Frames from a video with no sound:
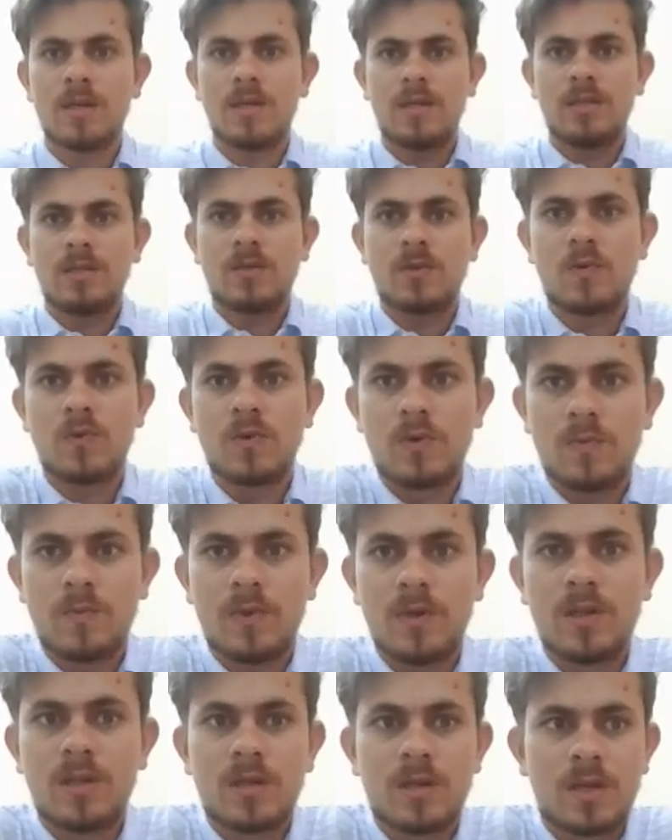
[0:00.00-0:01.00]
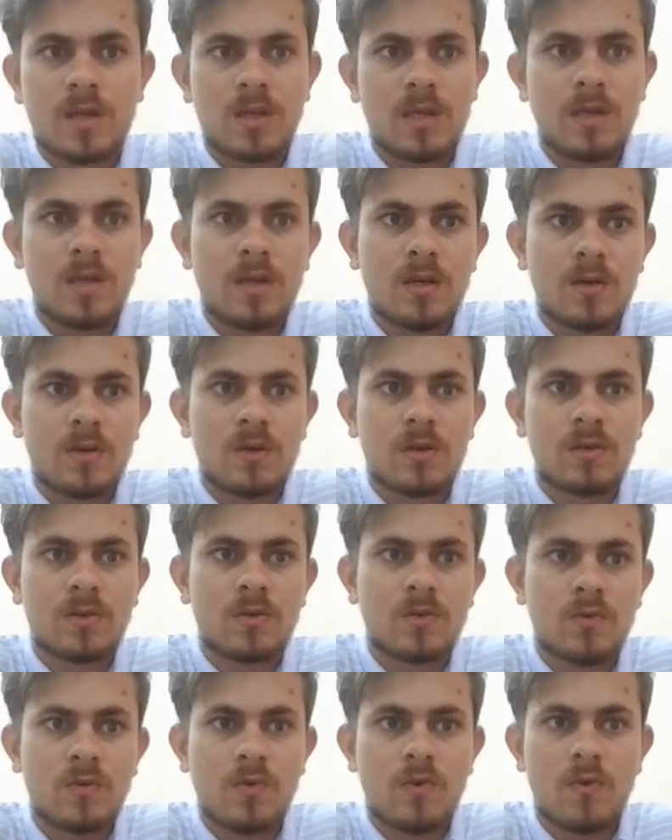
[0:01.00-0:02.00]
each could be the key
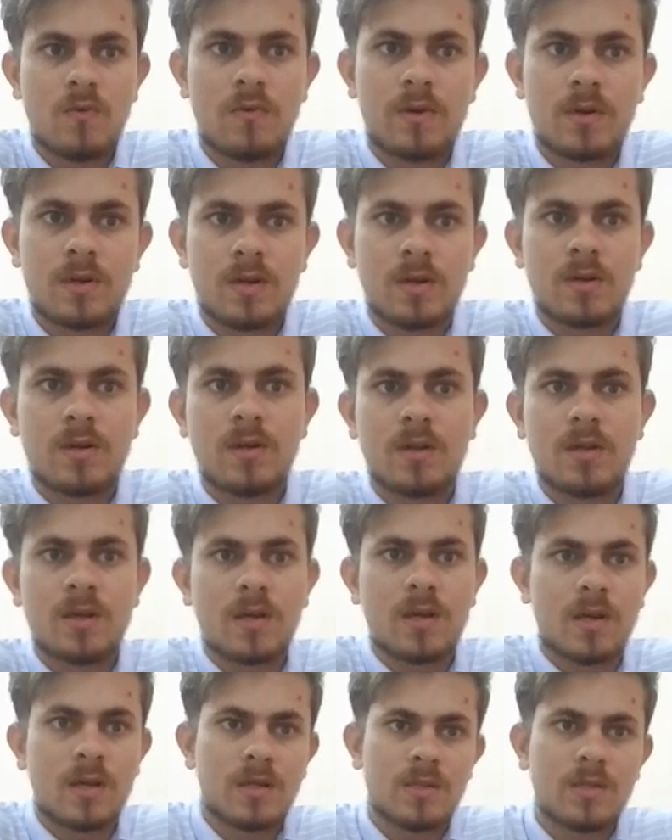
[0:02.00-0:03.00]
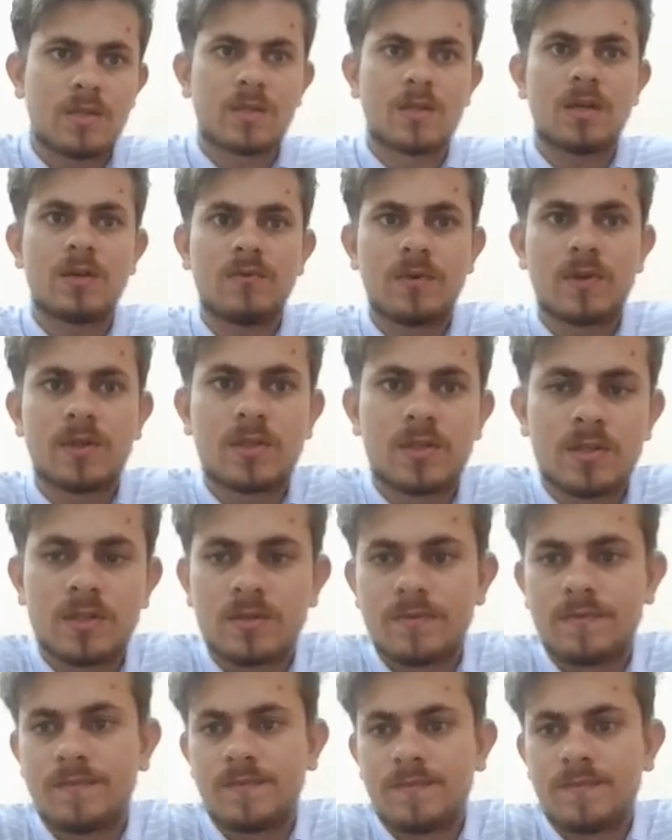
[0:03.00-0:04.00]
to overturning Kennedy's conviction